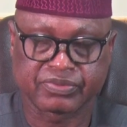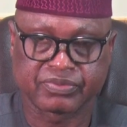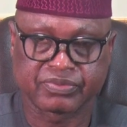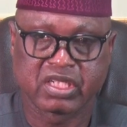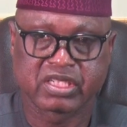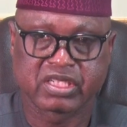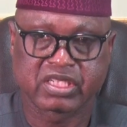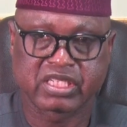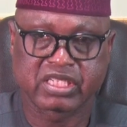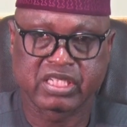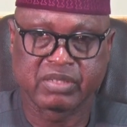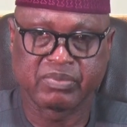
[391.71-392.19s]

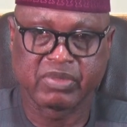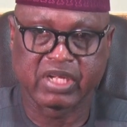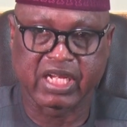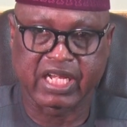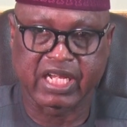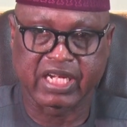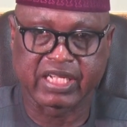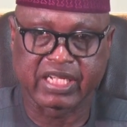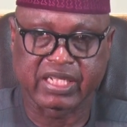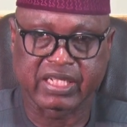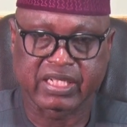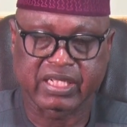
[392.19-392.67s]

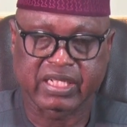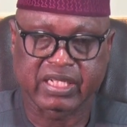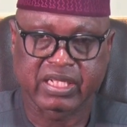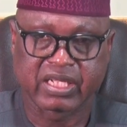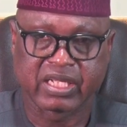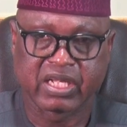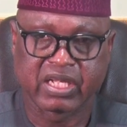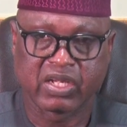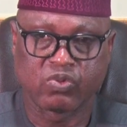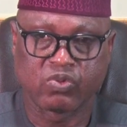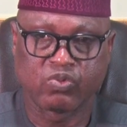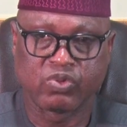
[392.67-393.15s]
Similarly,
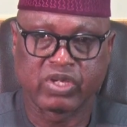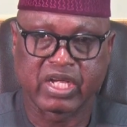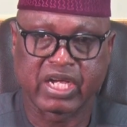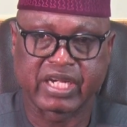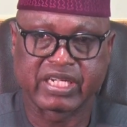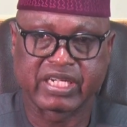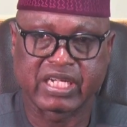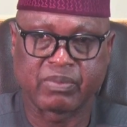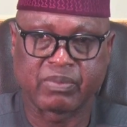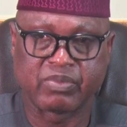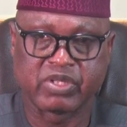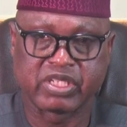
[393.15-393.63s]
we are
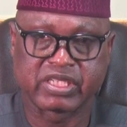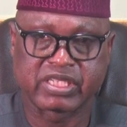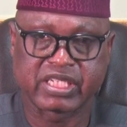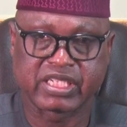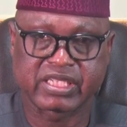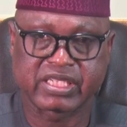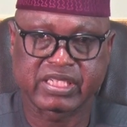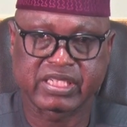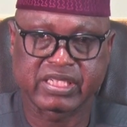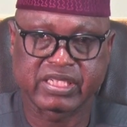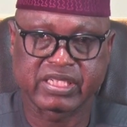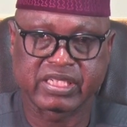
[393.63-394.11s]

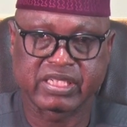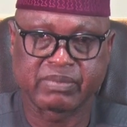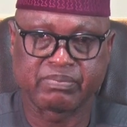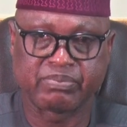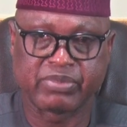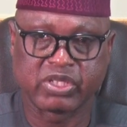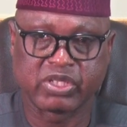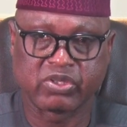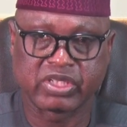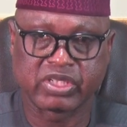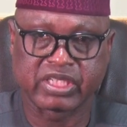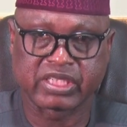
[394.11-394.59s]
rehabilitating the
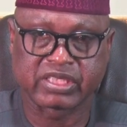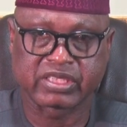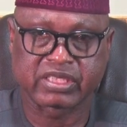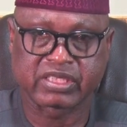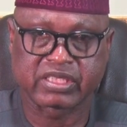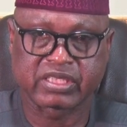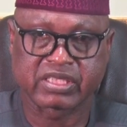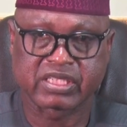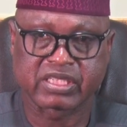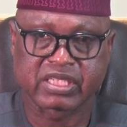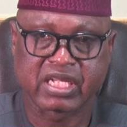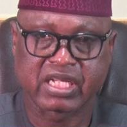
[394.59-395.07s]

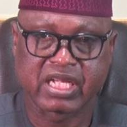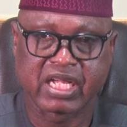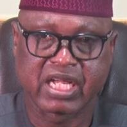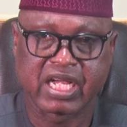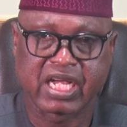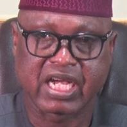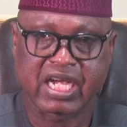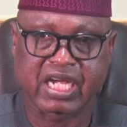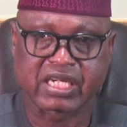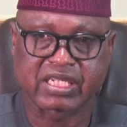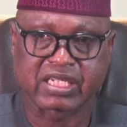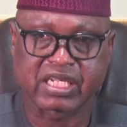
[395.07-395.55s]
buildings
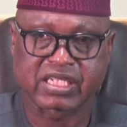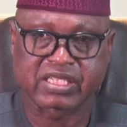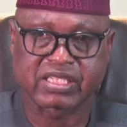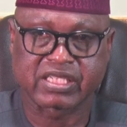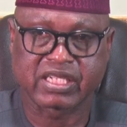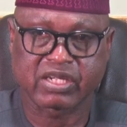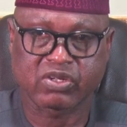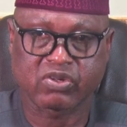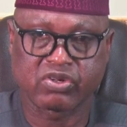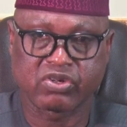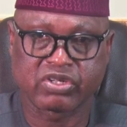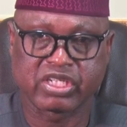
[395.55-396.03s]
at a
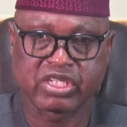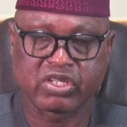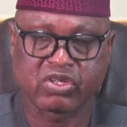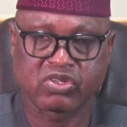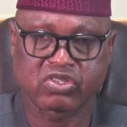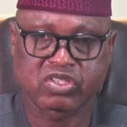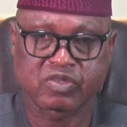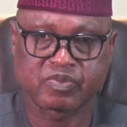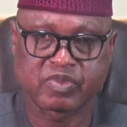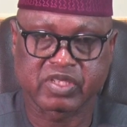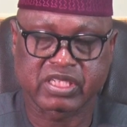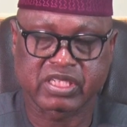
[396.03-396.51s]
secondary
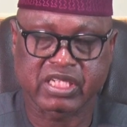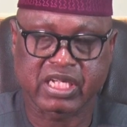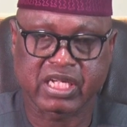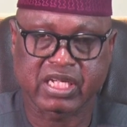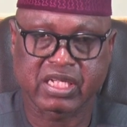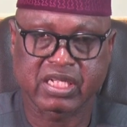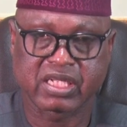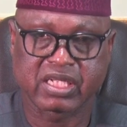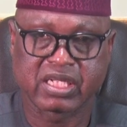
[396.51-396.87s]
hospital